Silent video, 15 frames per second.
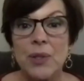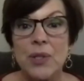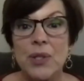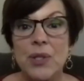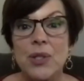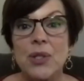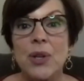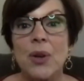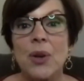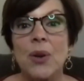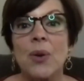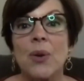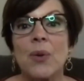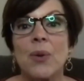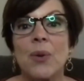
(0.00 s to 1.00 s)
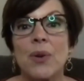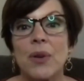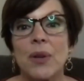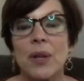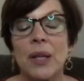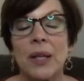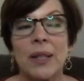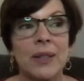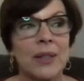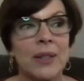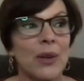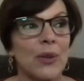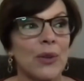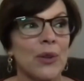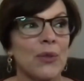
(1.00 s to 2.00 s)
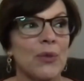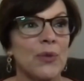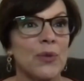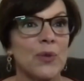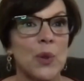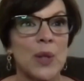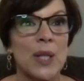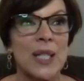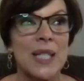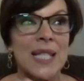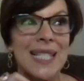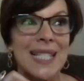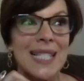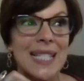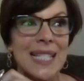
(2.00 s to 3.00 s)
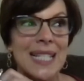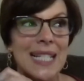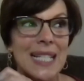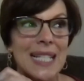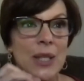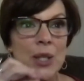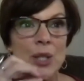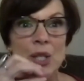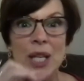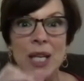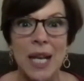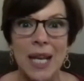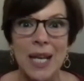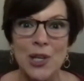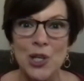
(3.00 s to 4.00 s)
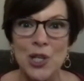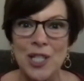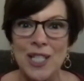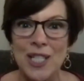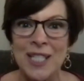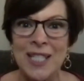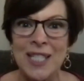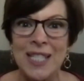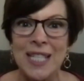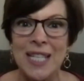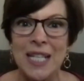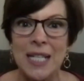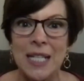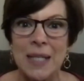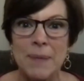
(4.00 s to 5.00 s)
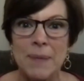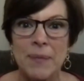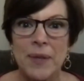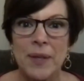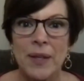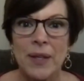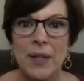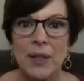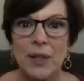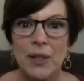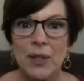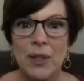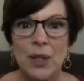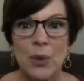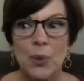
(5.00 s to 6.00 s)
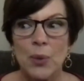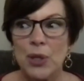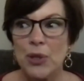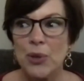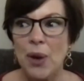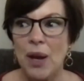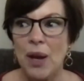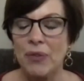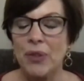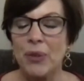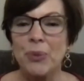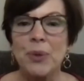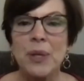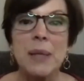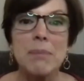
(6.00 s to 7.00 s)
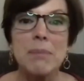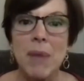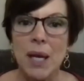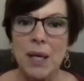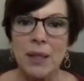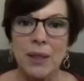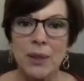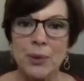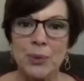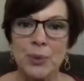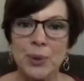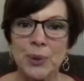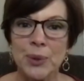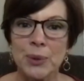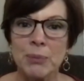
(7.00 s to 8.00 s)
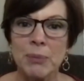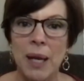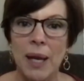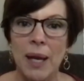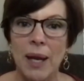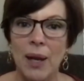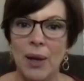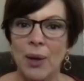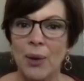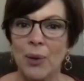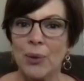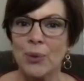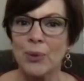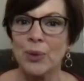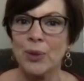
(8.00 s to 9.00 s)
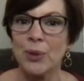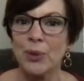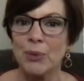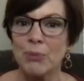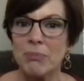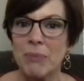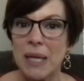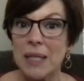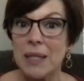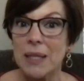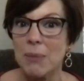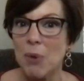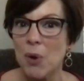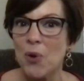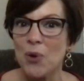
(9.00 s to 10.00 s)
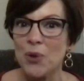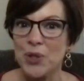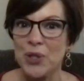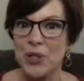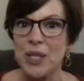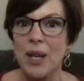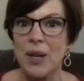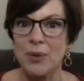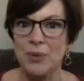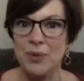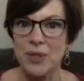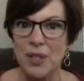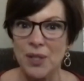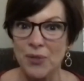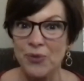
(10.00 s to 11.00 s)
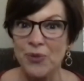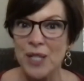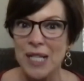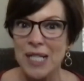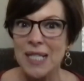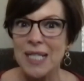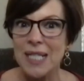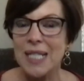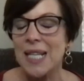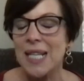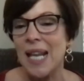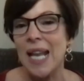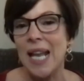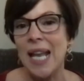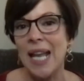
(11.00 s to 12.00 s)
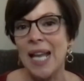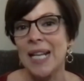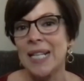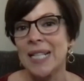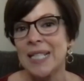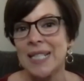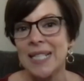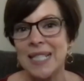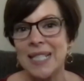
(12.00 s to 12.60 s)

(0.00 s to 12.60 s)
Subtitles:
So, the voice intonations and, when you have 3 men in a room, how you make them all sound different. And,